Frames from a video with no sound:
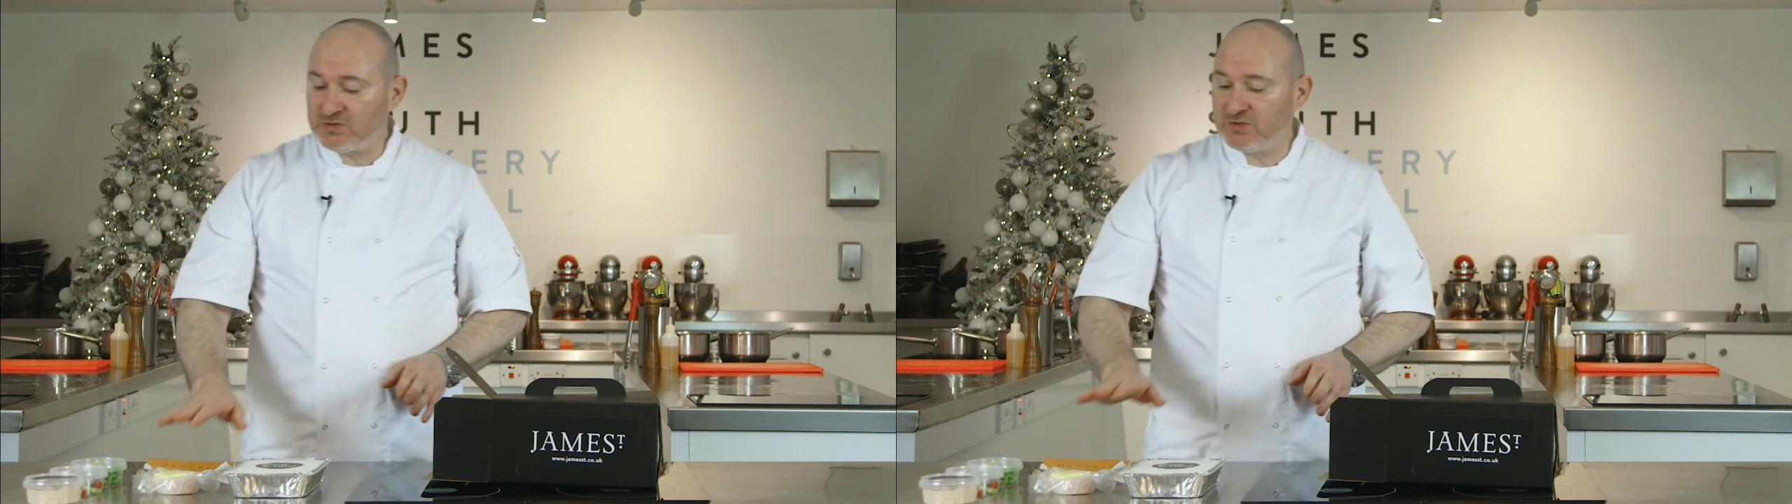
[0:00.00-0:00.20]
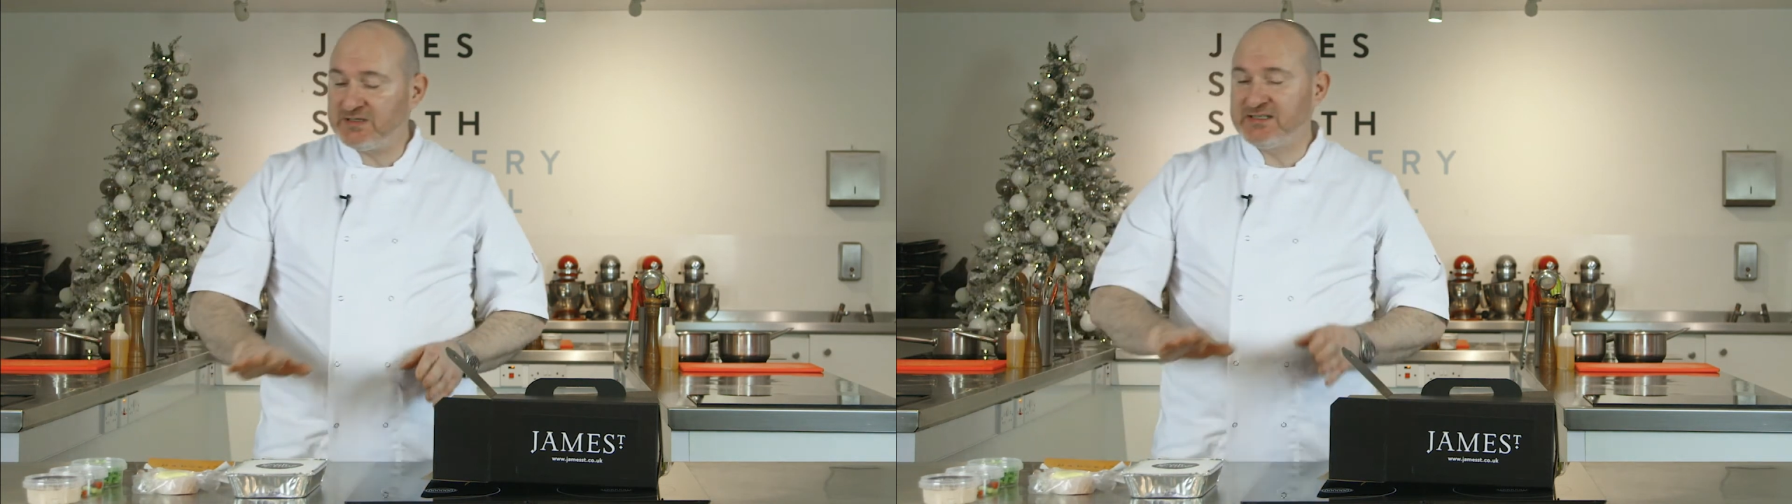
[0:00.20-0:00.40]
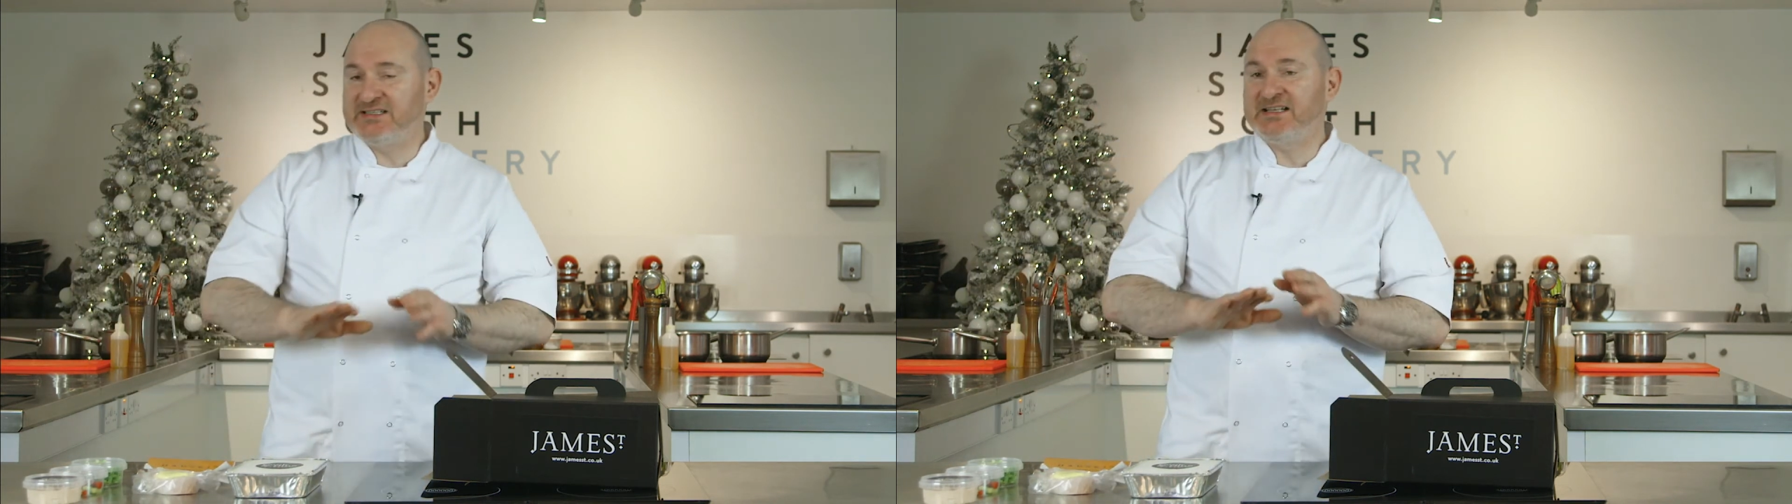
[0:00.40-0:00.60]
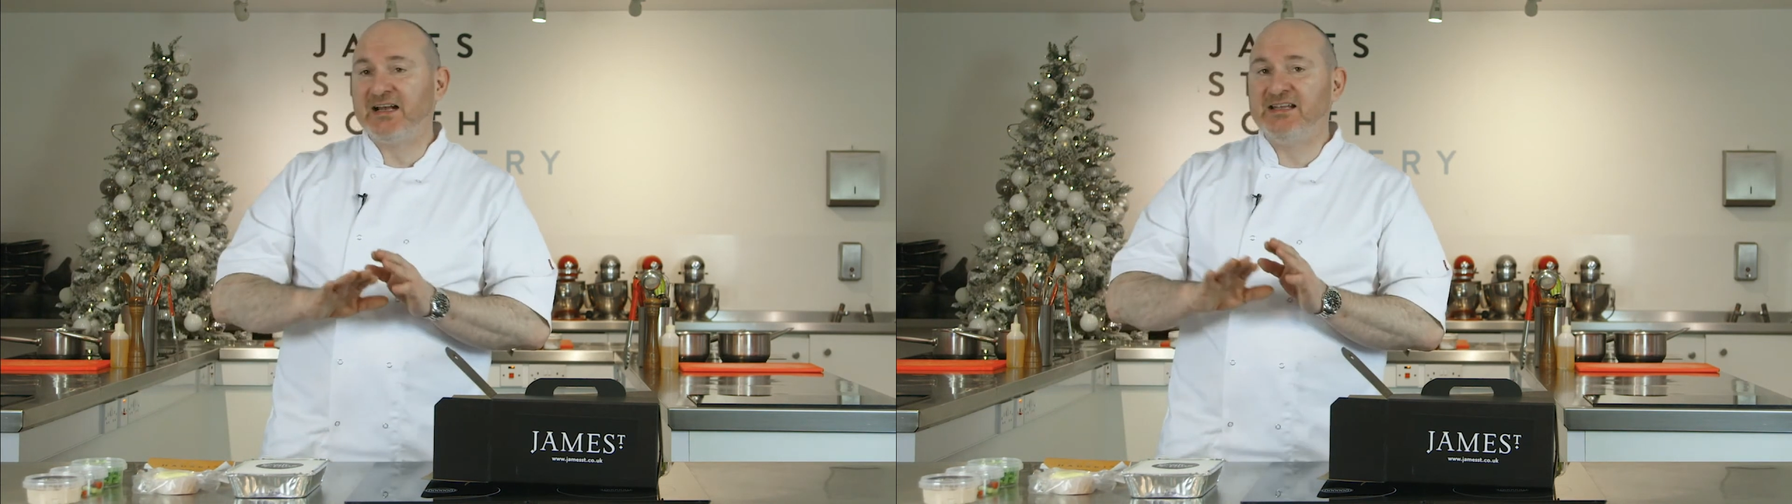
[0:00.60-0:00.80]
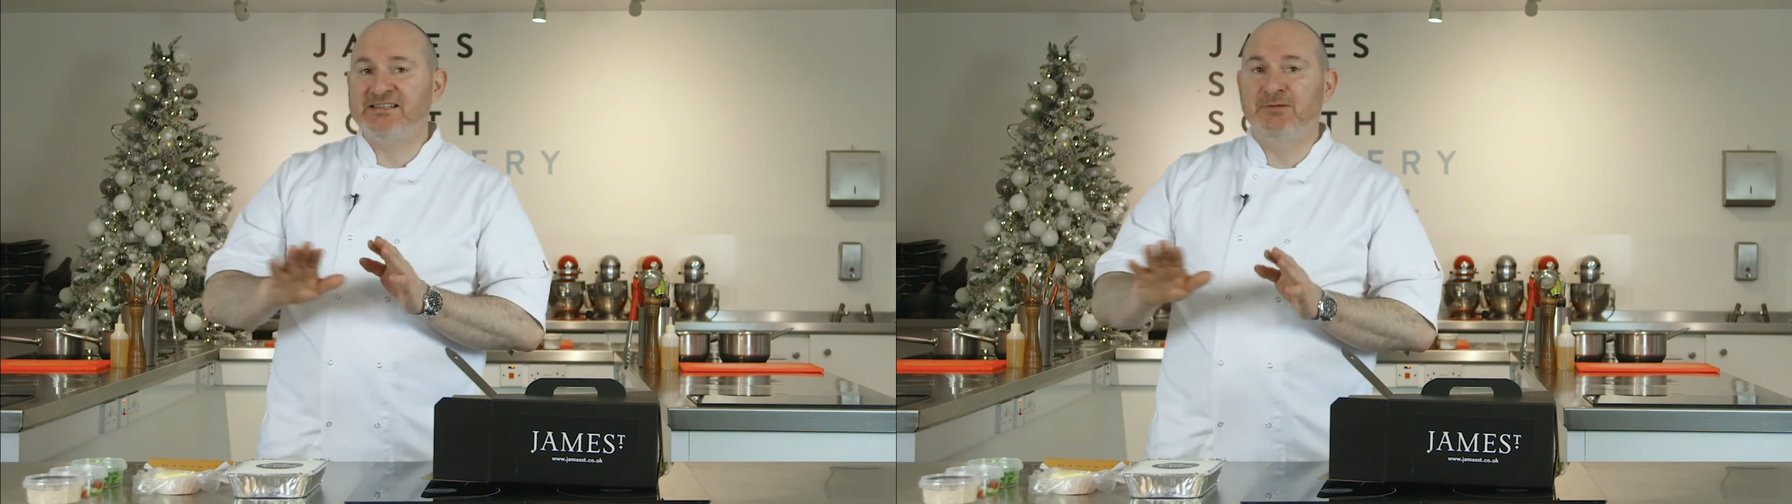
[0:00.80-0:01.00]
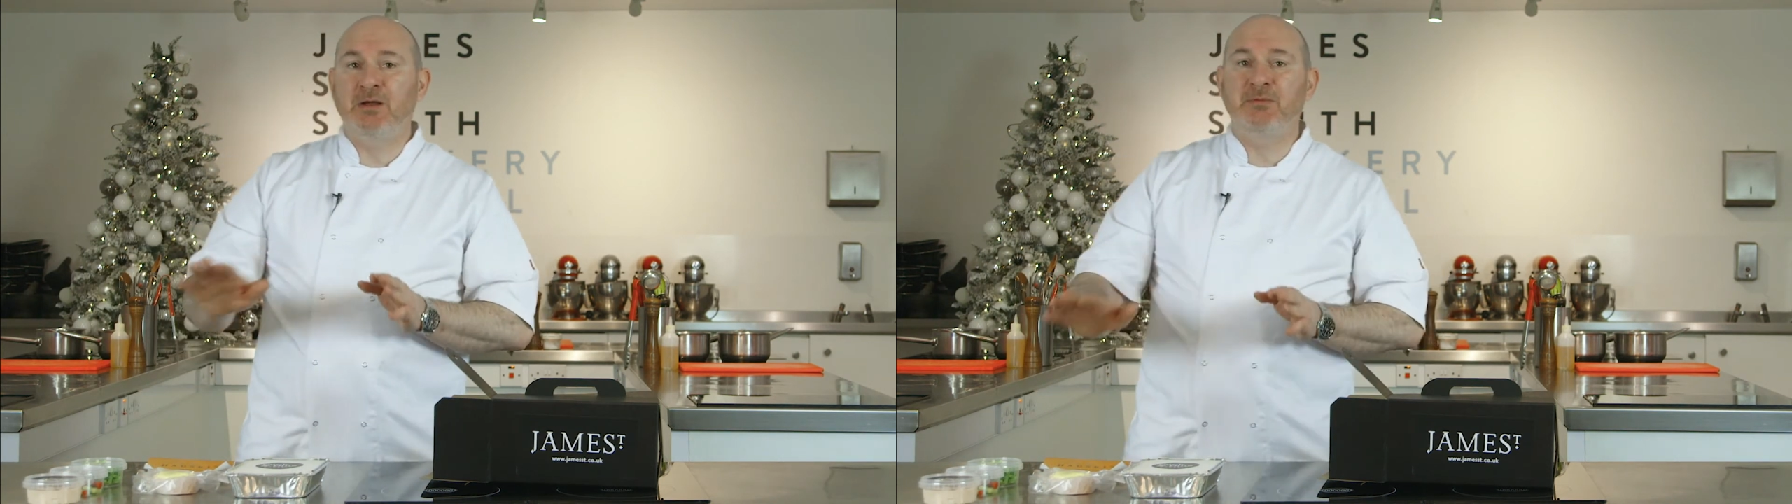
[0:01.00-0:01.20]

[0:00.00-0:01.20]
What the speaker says: So this is exactly the same way